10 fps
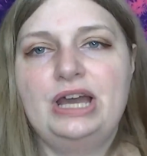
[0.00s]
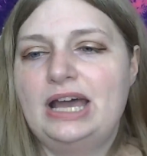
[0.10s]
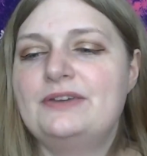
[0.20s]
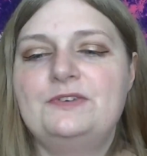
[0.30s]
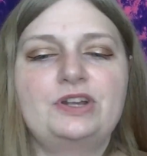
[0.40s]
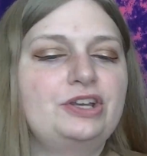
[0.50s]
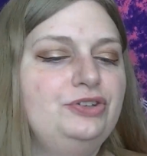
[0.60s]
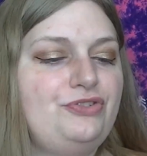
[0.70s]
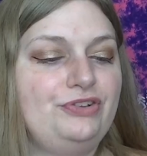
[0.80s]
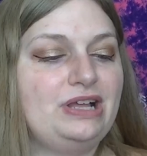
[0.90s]
I figure I could
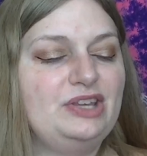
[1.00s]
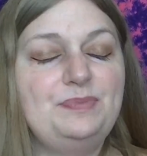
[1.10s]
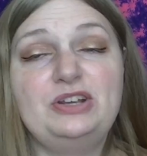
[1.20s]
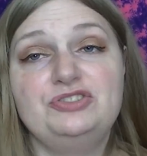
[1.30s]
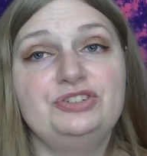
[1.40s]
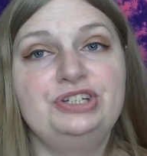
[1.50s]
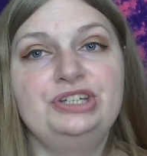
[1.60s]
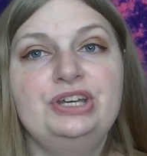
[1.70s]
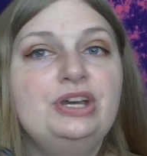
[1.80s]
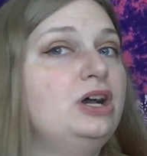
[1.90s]
use this a lot, especially